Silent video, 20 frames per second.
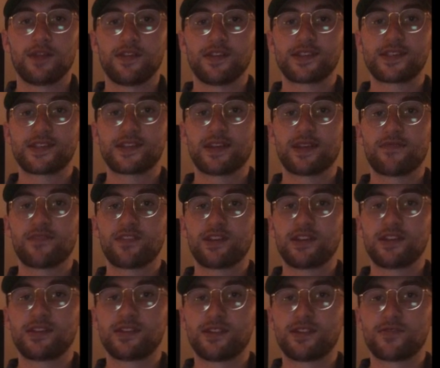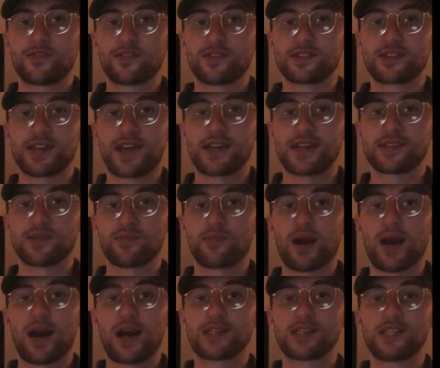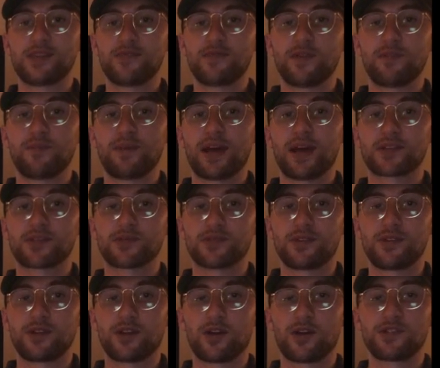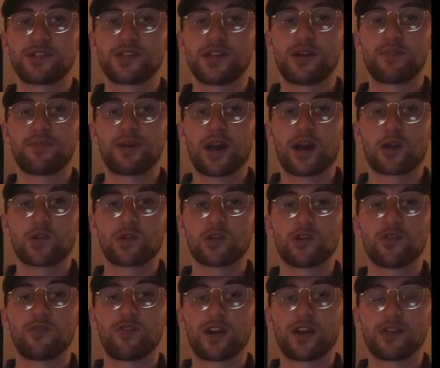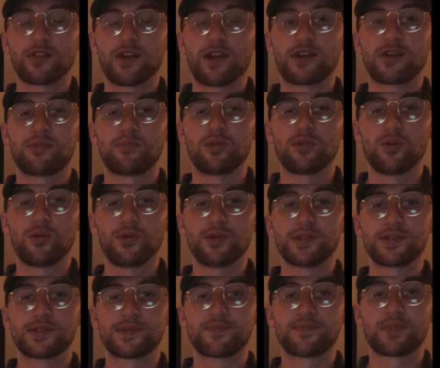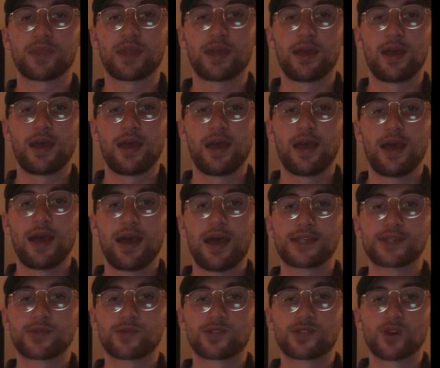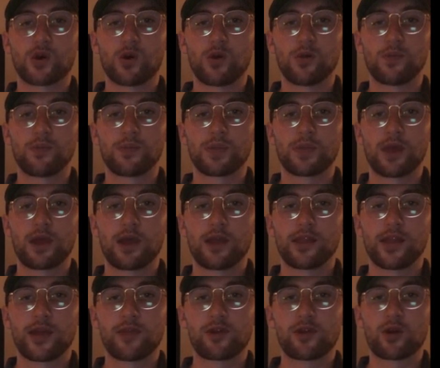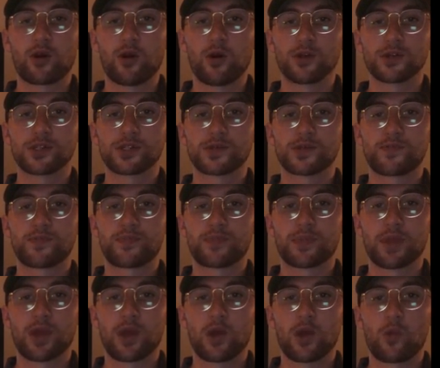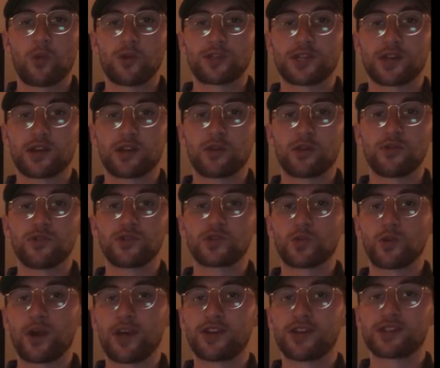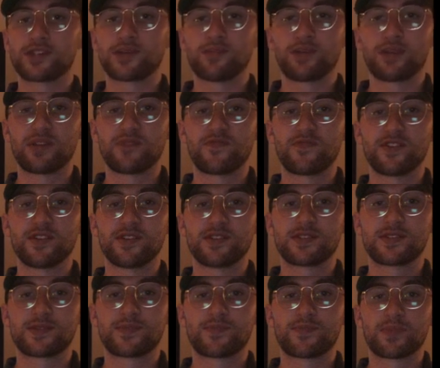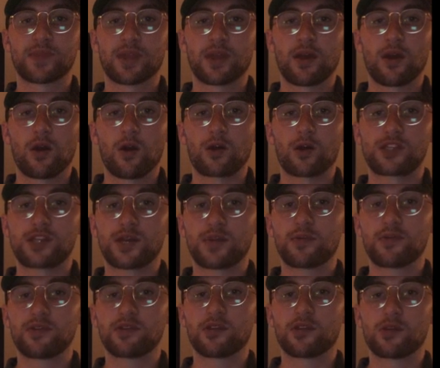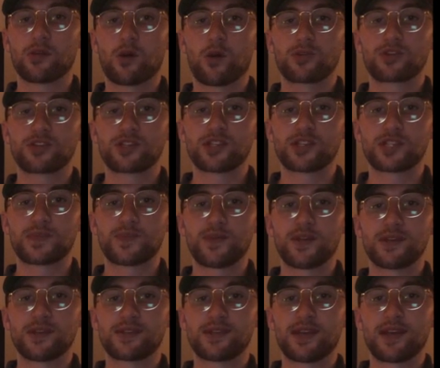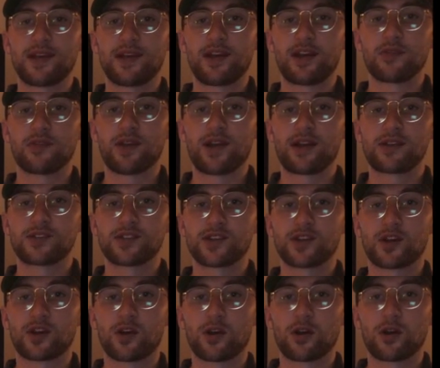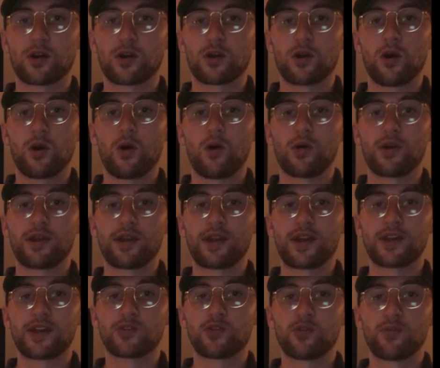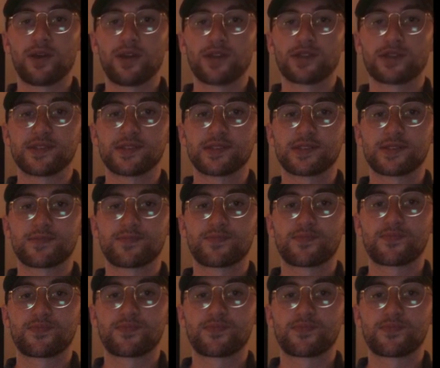This significant difference has a positive impact on the negotiating power of airline employees. As a result, labor costs, which includes wages and benefits, are typically the largest expense that airlines incur on an annual basis.